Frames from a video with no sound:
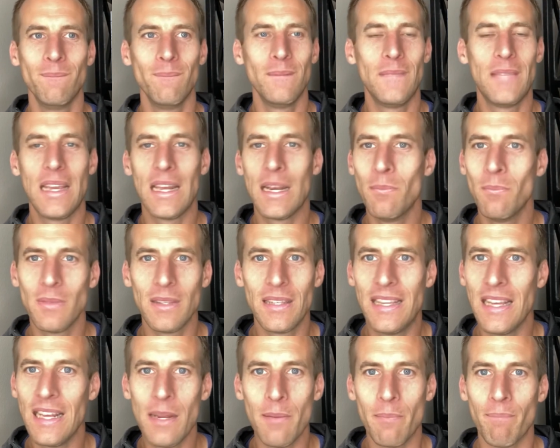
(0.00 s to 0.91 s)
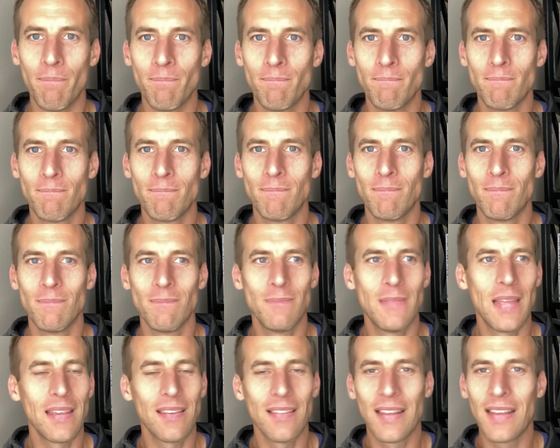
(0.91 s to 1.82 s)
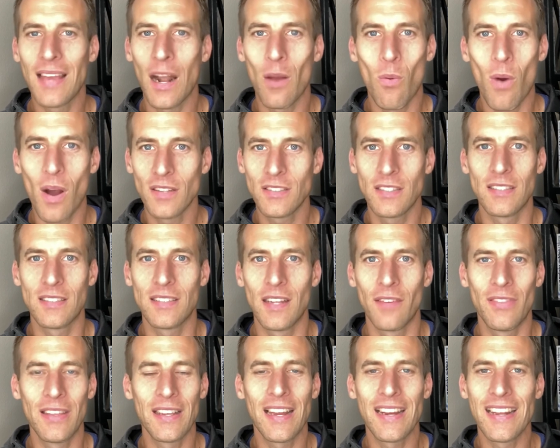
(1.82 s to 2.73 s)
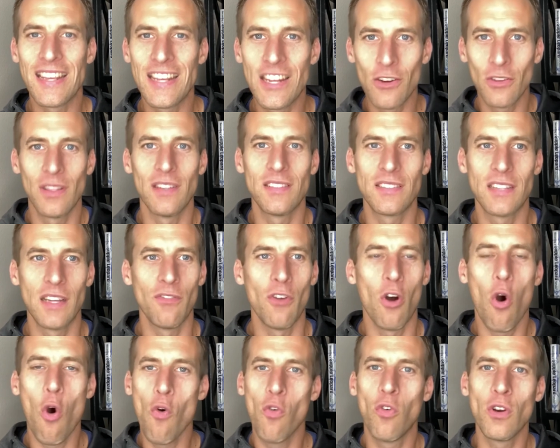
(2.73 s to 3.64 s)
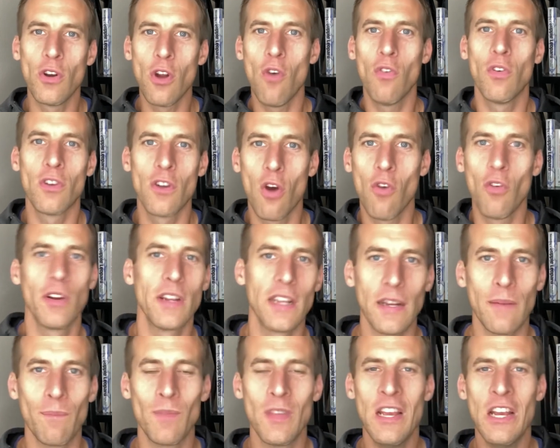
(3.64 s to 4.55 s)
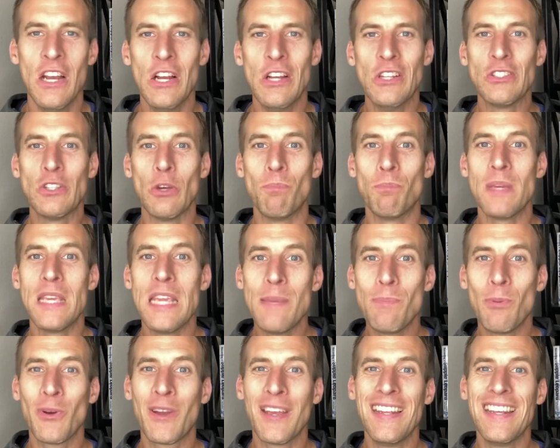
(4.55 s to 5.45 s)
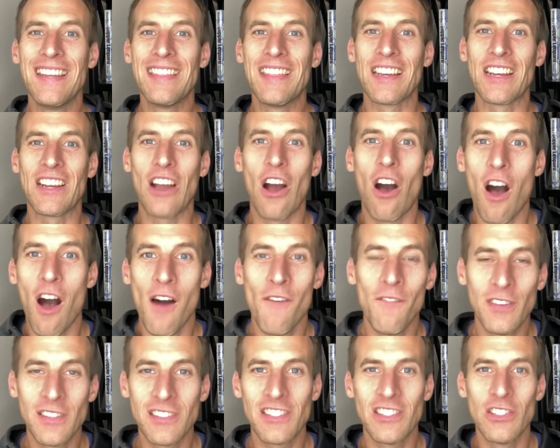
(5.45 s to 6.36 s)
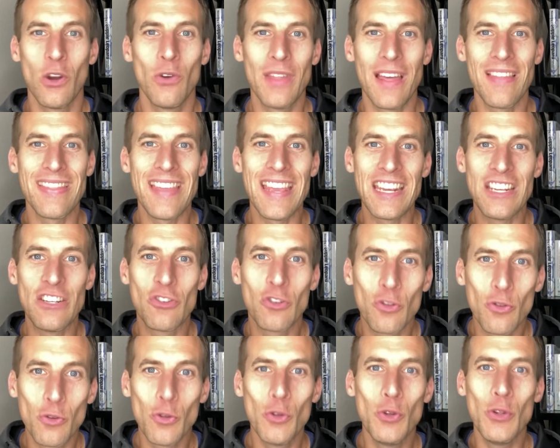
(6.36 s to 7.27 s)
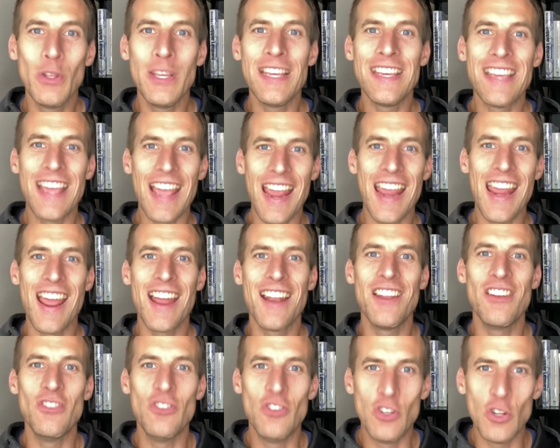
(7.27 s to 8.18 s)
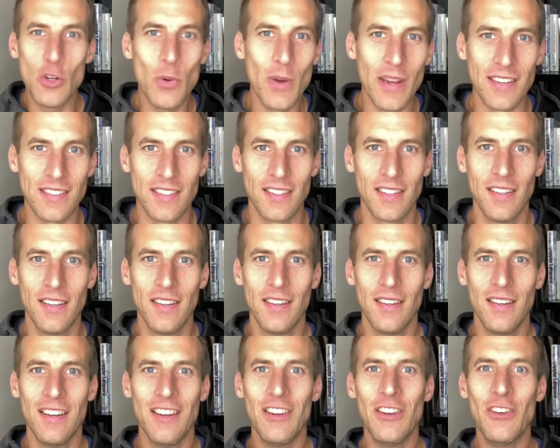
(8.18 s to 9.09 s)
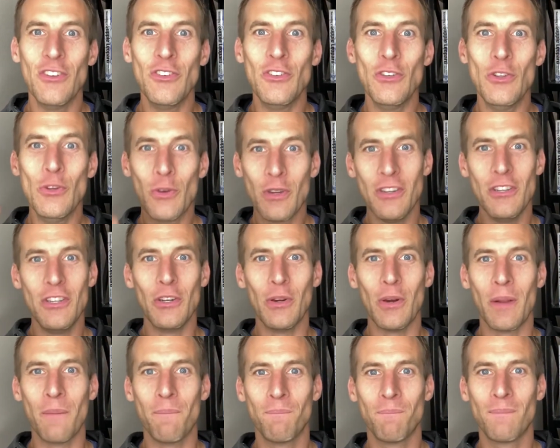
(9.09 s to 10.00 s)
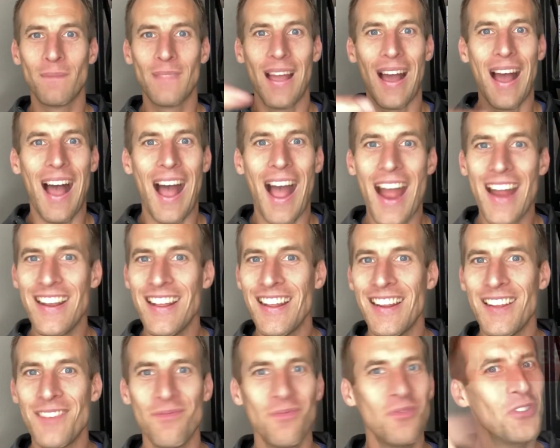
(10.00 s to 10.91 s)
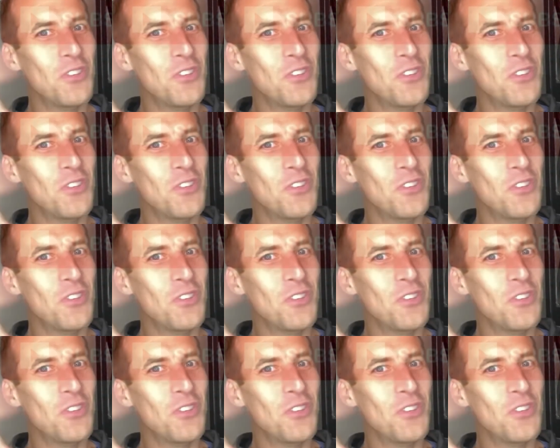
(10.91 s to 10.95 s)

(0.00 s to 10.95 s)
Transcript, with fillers: Get them, get them. They, they gotta watch this stuff. They gotta hear this stuff over and over and over again so people can get the confidence to know that they truly can do it. You can do it. I did it.